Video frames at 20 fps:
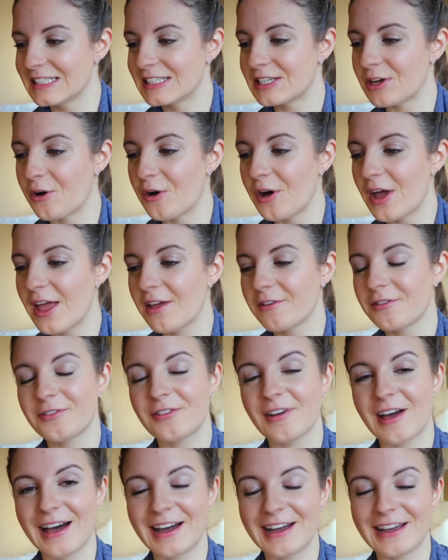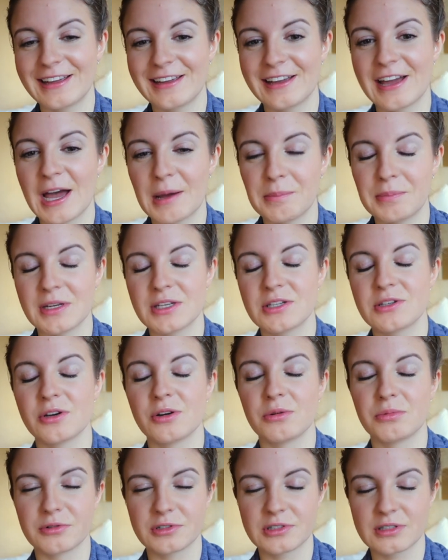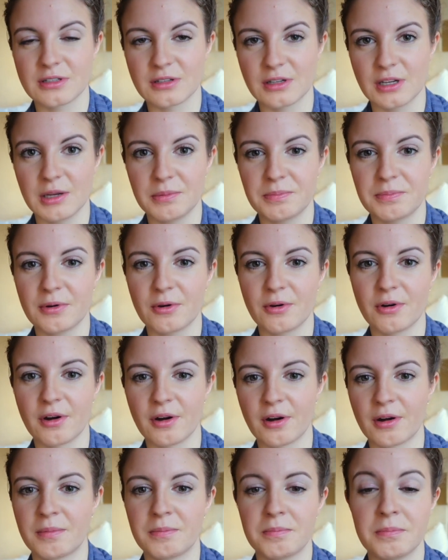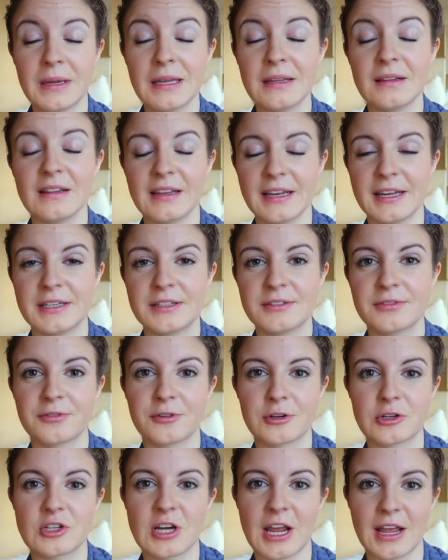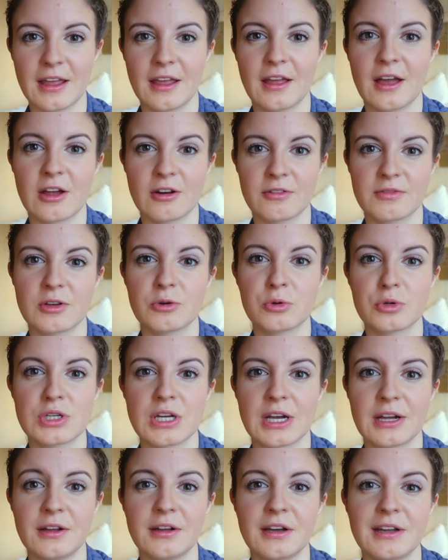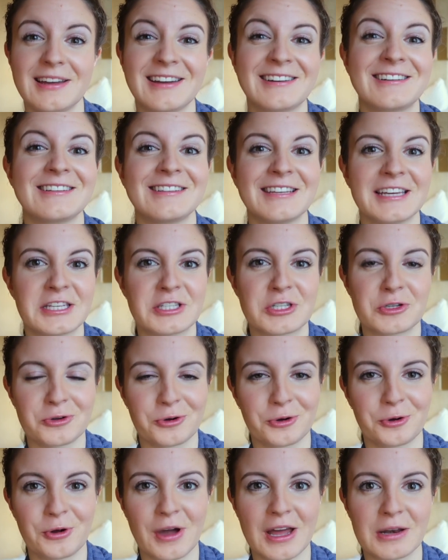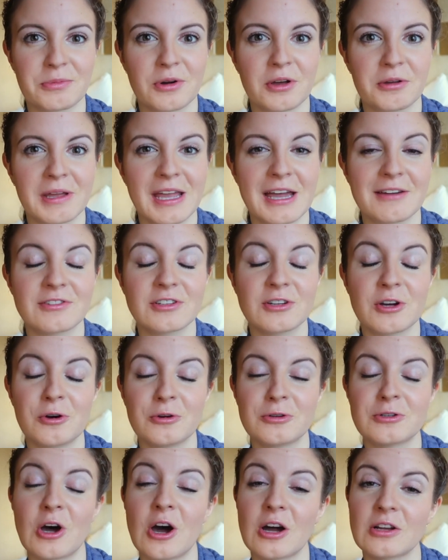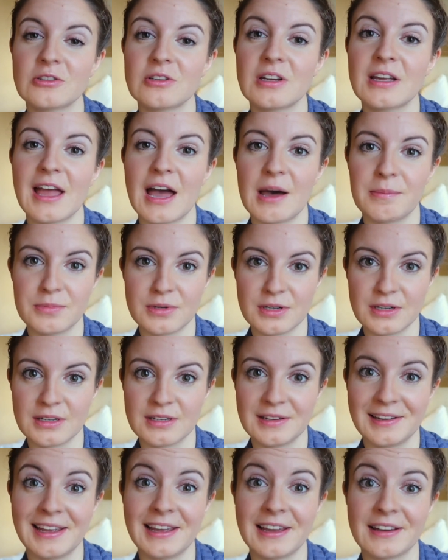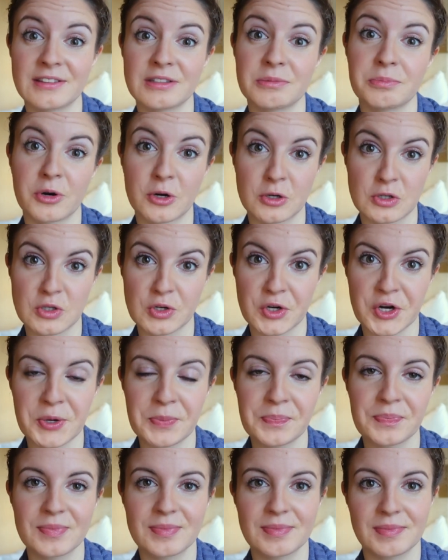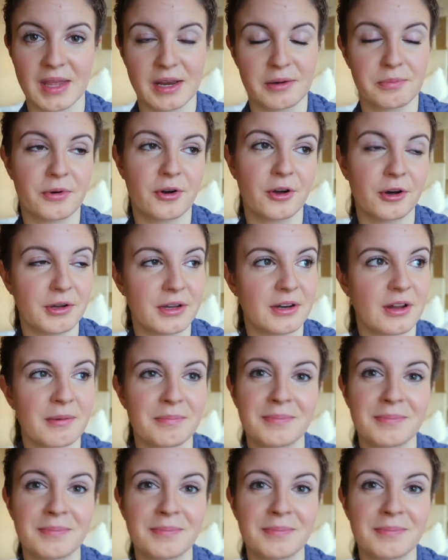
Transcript: so if I happen to oversleep or be late for checking out of the hotel and I delayed the crew, I'd probably have to go talk to the captain and the purser. They'd probably